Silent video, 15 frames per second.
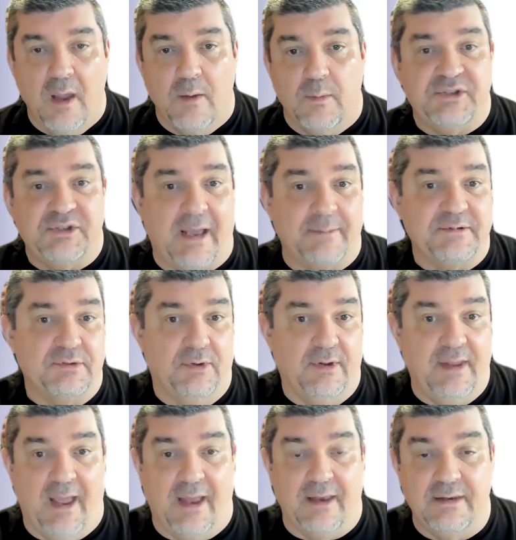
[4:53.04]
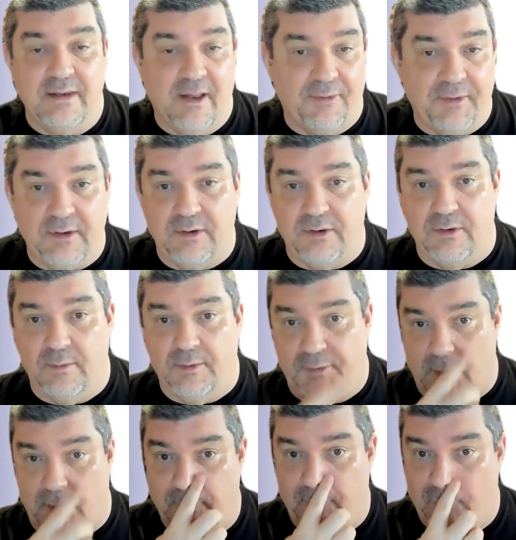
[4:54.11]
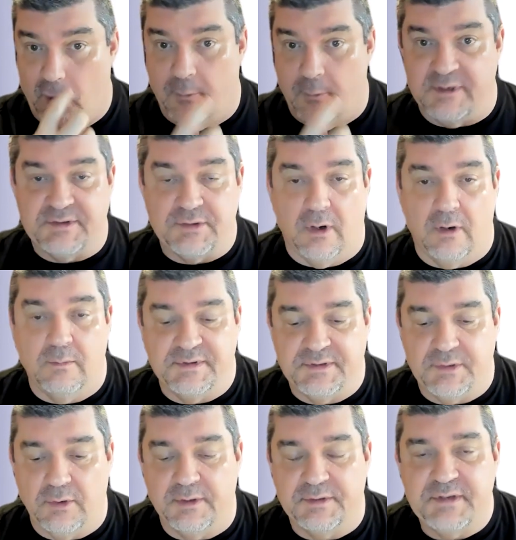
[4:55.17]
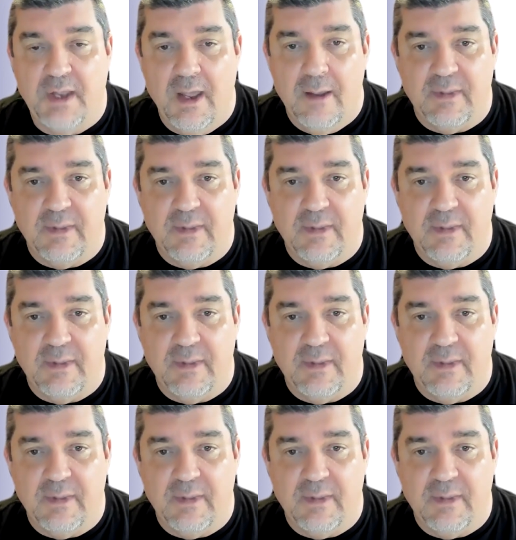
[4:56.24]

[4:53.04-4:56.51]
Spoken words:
which absolutely had nothing to do with our performance or our results,